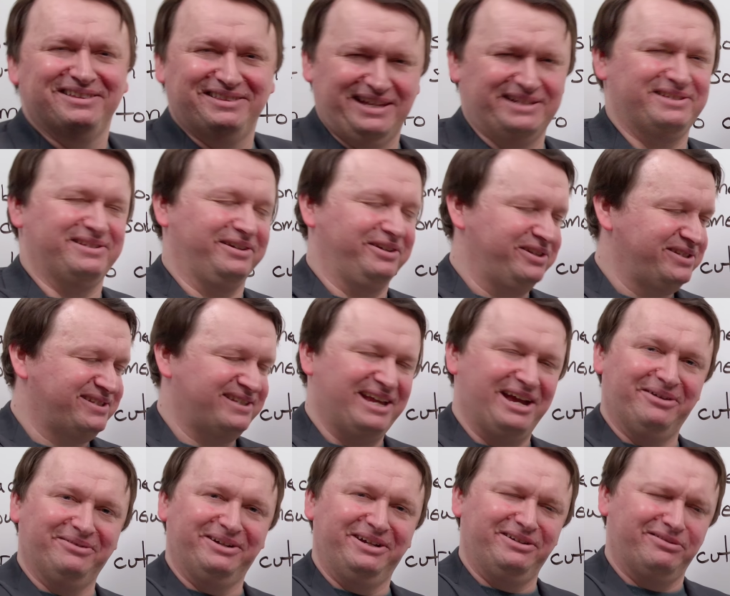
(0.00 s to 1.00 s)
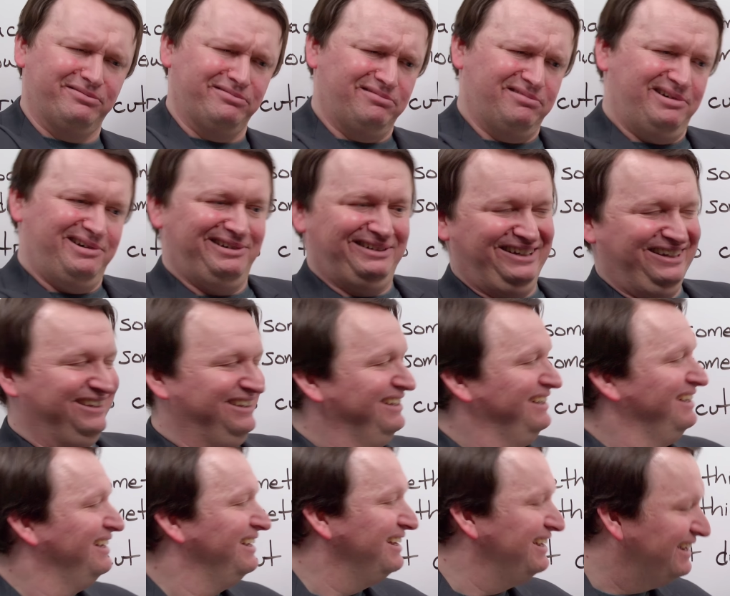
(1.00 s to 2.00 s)
That's a good sound, right?
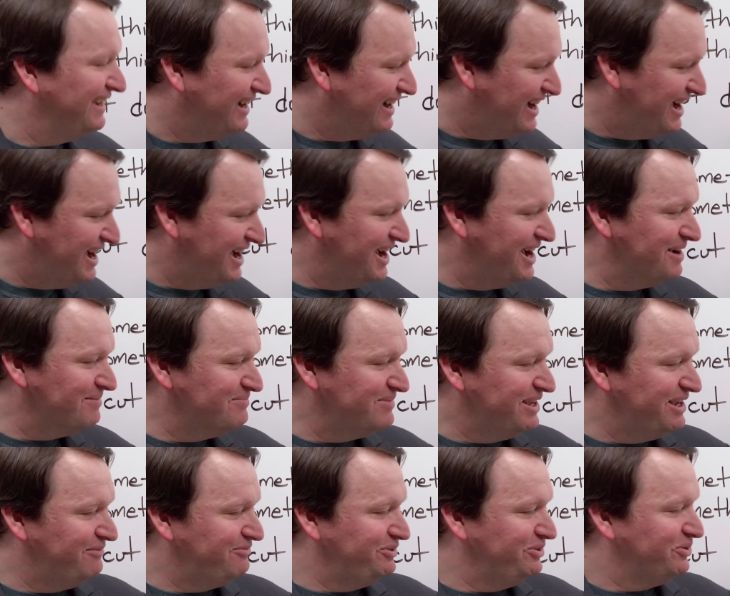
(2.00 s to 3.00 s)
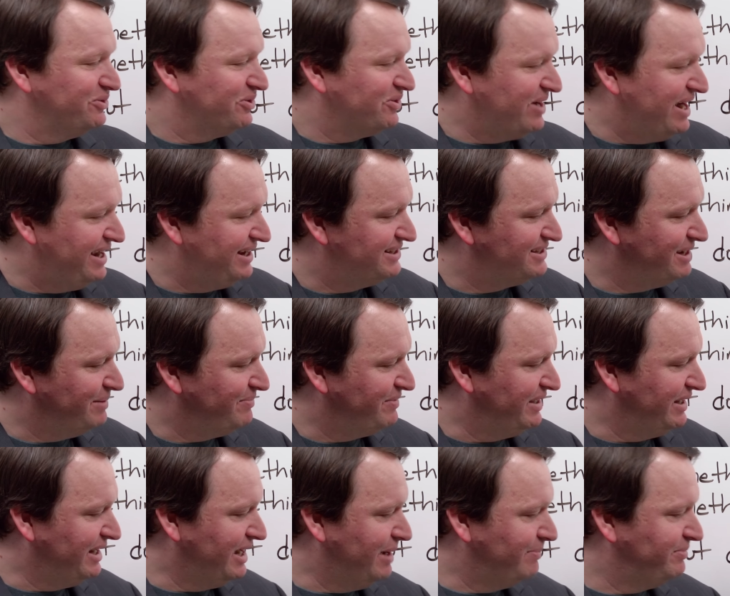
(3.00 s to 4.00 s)
Um, if you crank
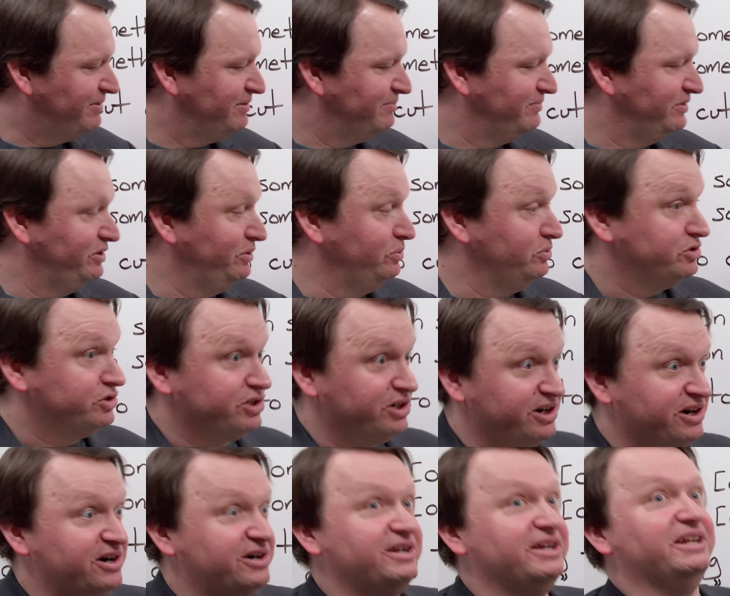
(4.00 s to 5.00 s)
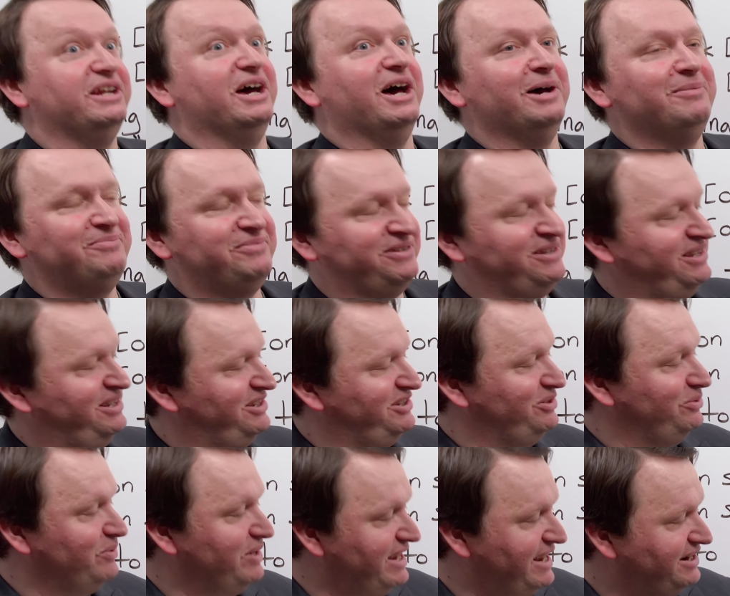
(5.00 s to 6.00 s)
something up, you turn it up,
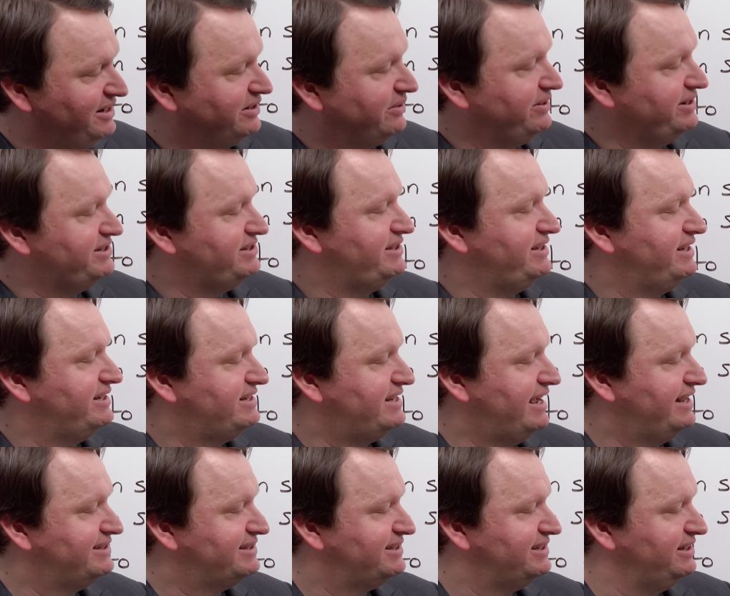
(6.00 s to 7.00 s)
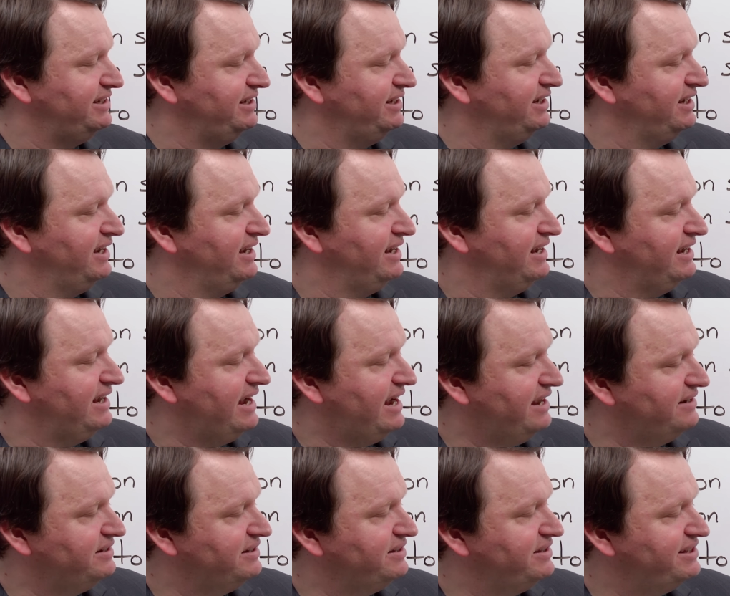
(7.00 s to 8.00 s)
you increase the intensity.
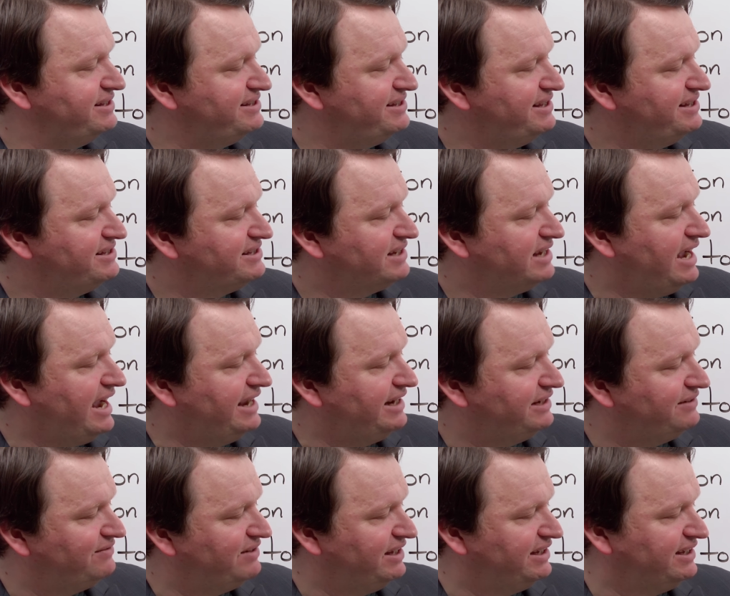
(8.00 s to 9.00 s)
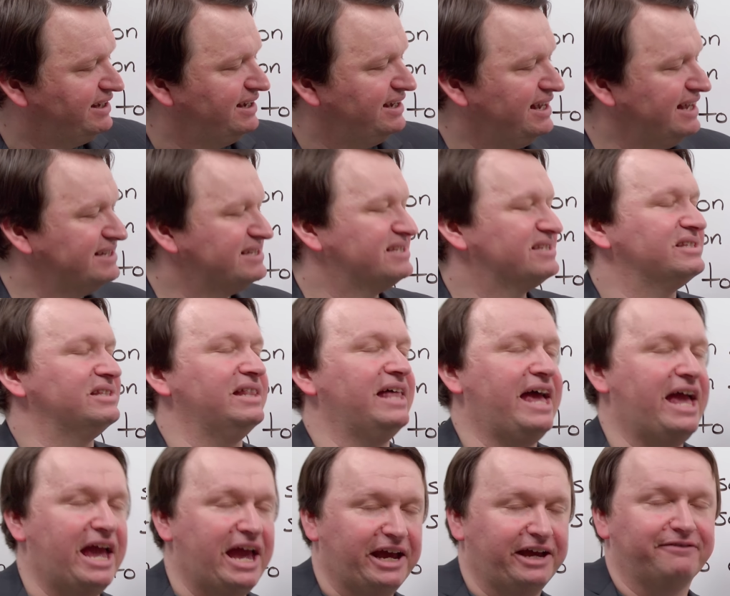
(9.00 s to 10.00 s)
And this is kind of like a, a
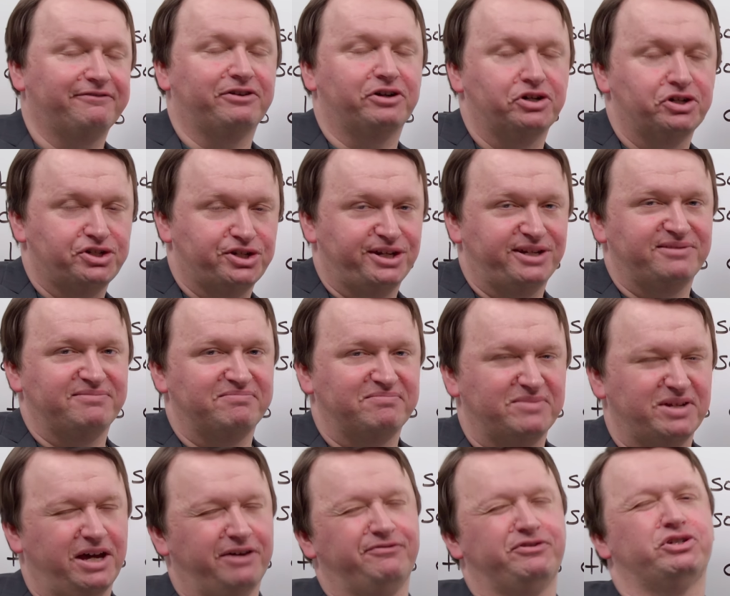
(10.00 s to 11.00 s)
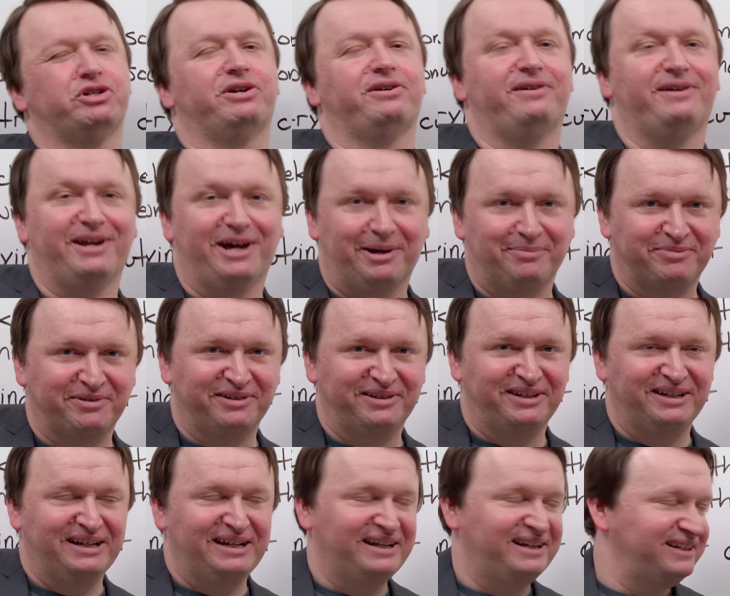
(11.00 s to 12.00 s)
slang version of turn up.
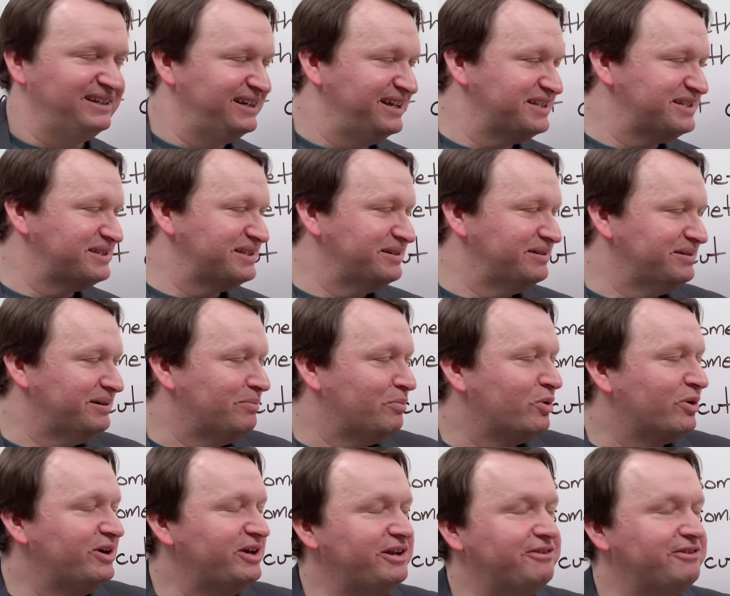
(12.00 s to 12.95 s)
It's a more